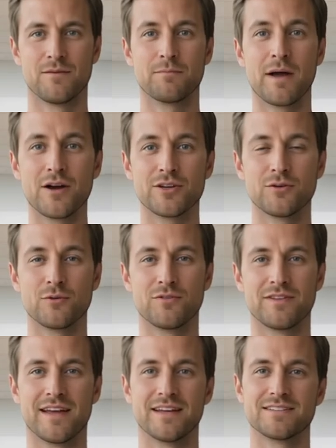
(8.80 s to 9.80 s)

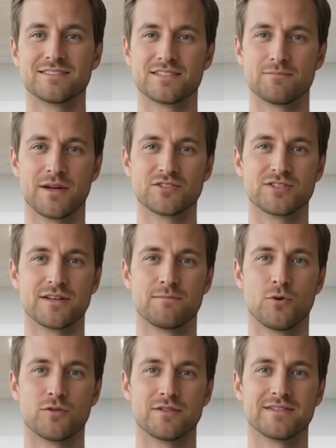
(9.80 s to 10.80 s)
Polyurethane is especially
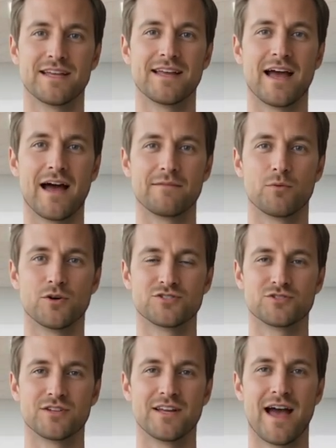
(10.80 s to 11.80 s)
important in high
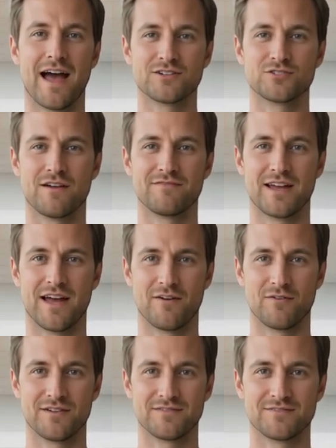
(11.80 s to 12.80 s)
moisture and high traffic
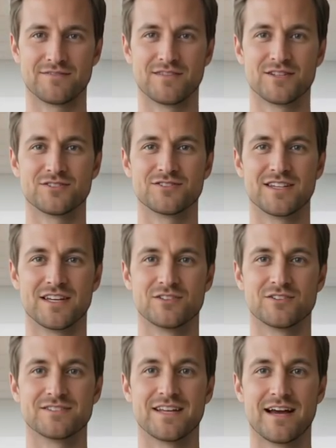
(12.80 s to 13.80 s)
areas such as kitchens,